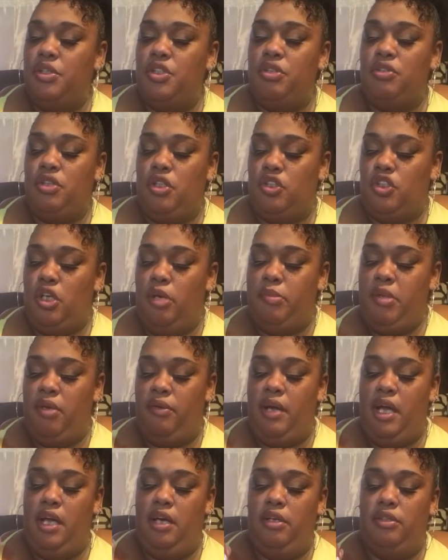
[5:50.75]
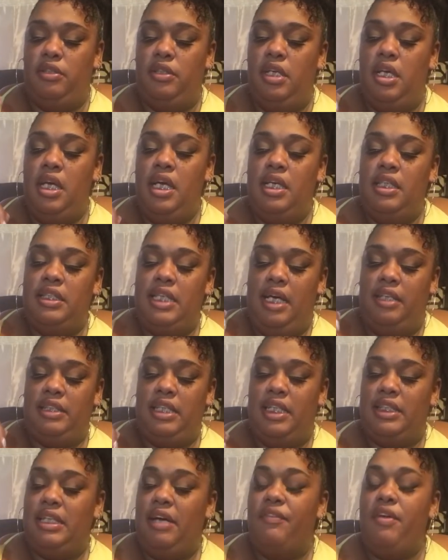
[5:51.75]
She was going to show me around
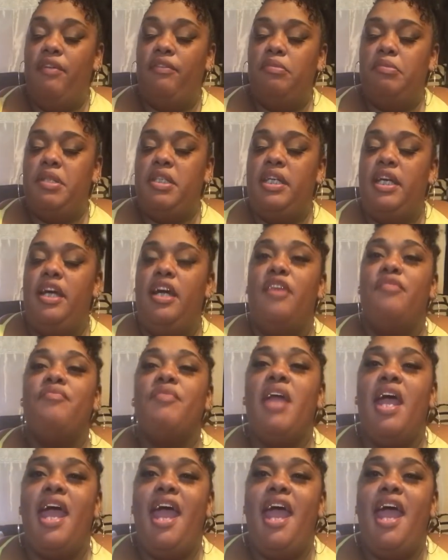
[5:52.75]
downtown because I've never been there.